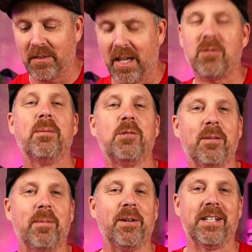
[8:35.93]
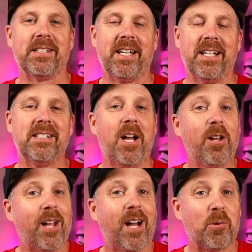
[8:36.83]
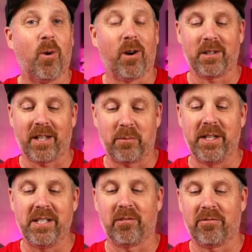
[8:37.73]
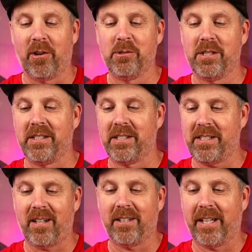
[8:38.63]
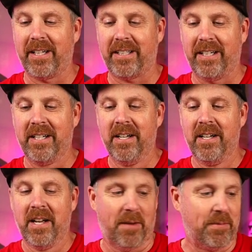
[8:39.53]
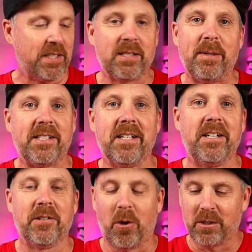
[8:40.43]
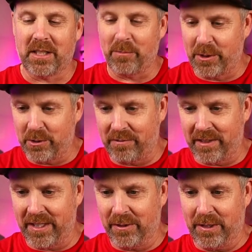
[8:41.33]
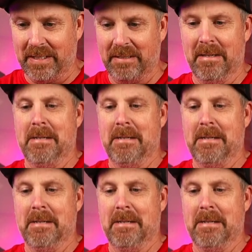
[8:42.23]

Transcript: That's what I'm talking about, is it's a lot of work. Like when these are frozen solid like that, this has been sitting here the whole time we were doing the video, and